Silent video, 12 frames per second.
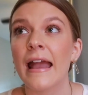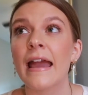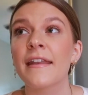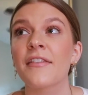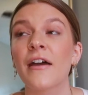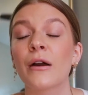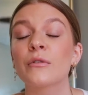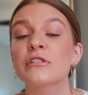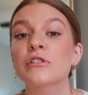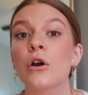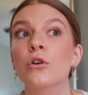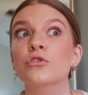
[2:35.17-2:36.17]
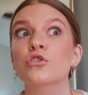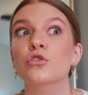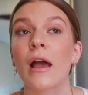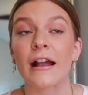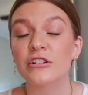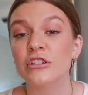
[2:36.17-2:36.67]
and that was
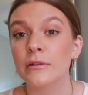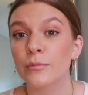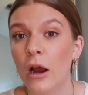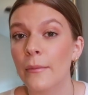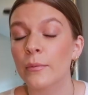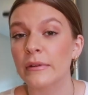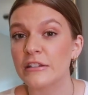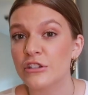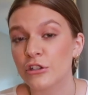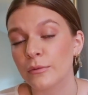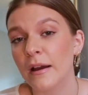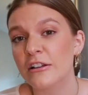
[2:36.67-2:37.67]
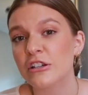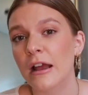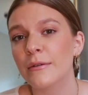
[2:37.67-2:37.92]
actually probably too much.